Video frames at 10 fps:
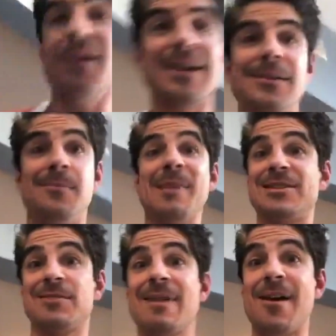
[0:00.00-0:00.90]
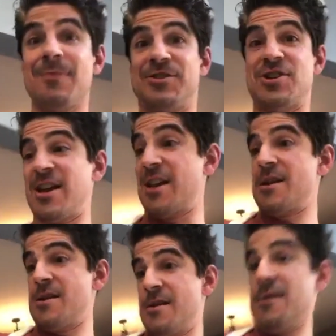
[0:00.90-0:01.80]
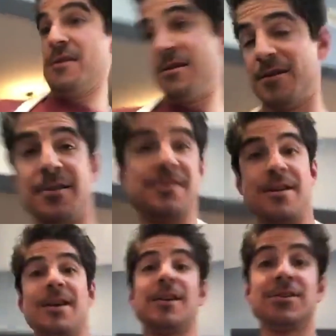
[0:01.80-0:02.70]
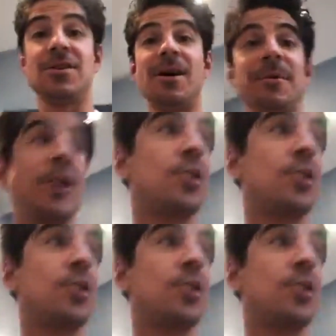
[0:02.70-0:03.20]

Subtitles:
know, I don't mess around with chicken. So I'm gonna